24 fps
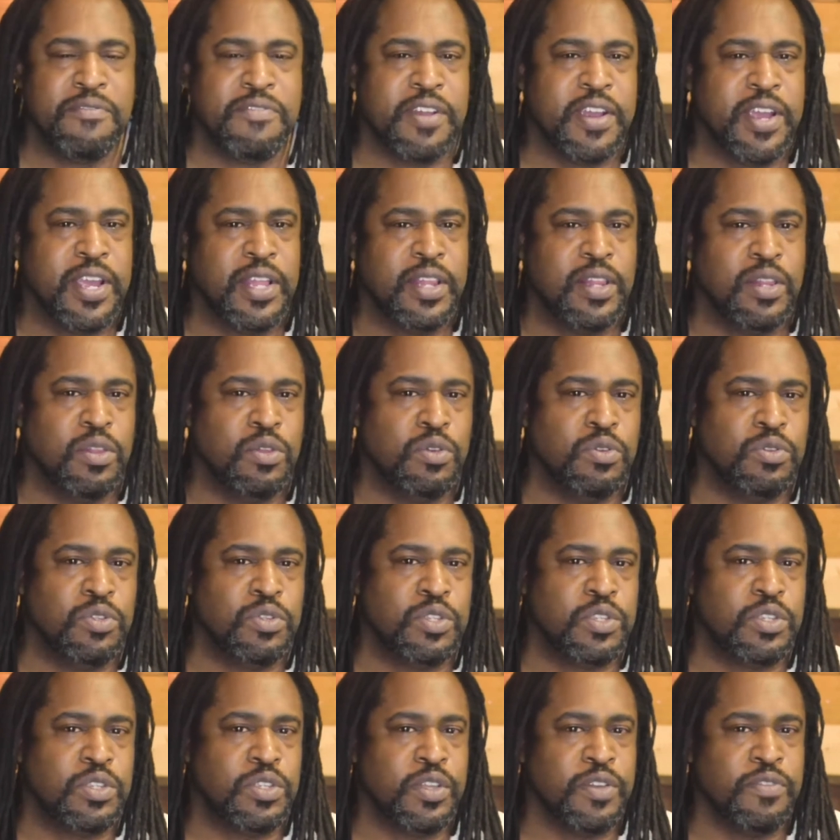very
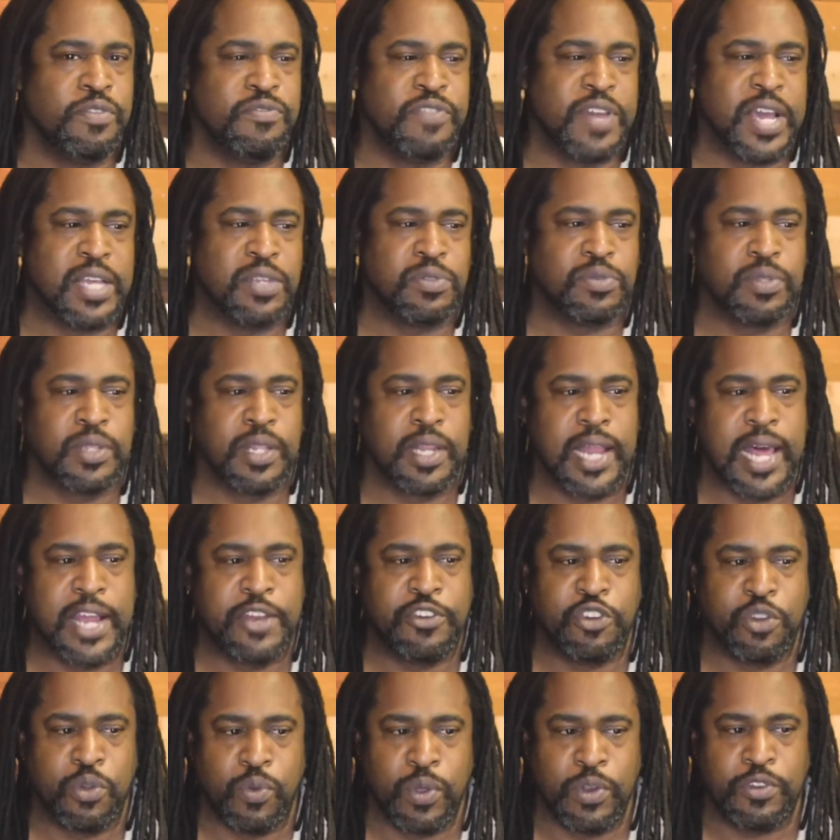loose and fast with the
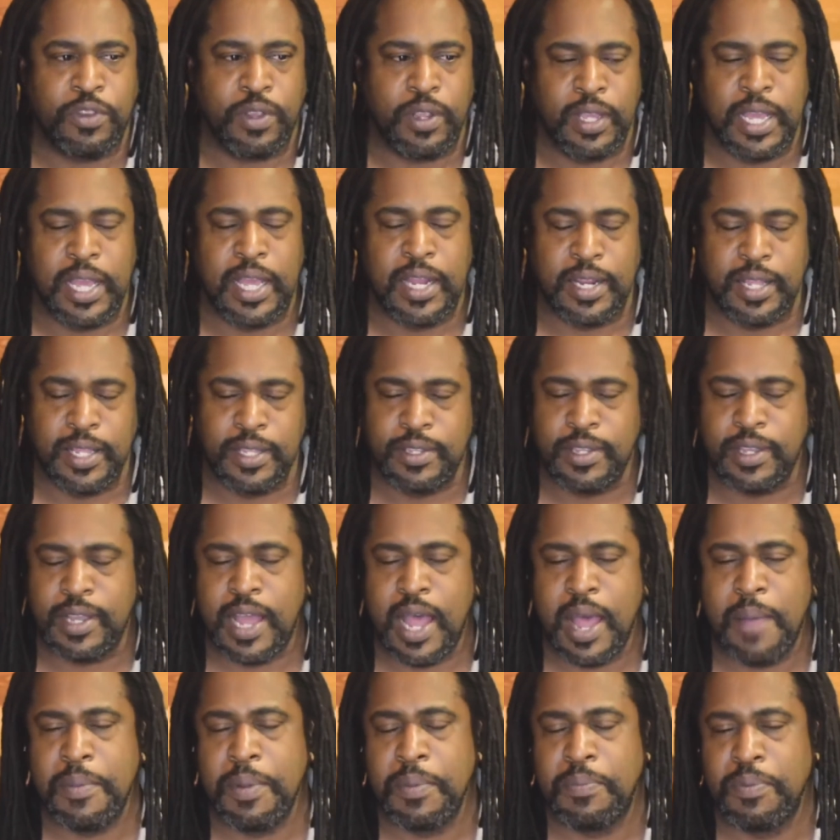logic, which, again, it's a
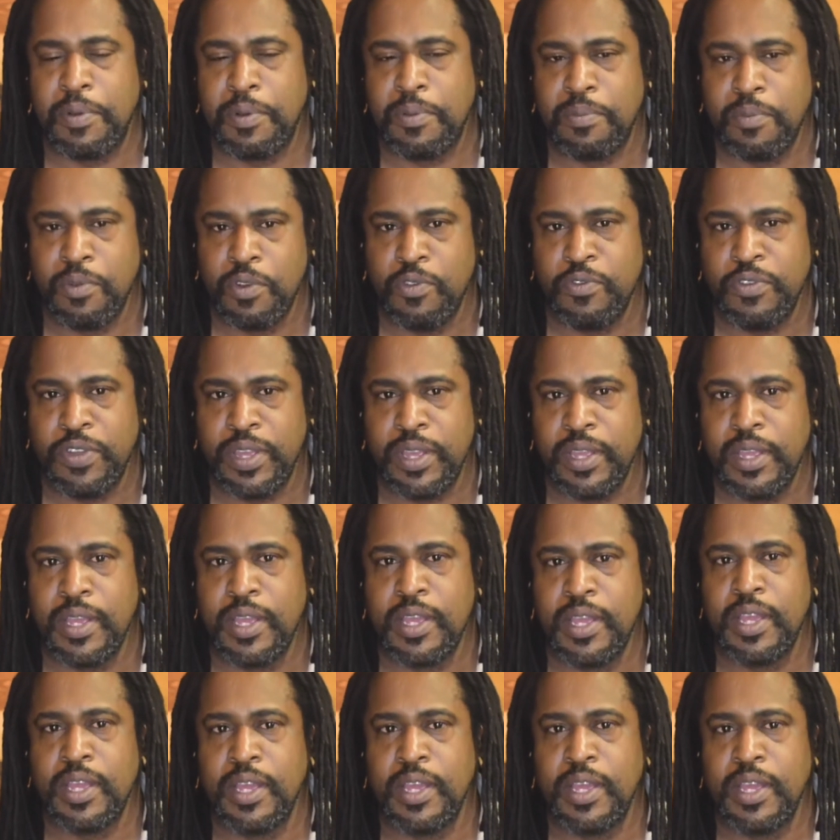comic book movie.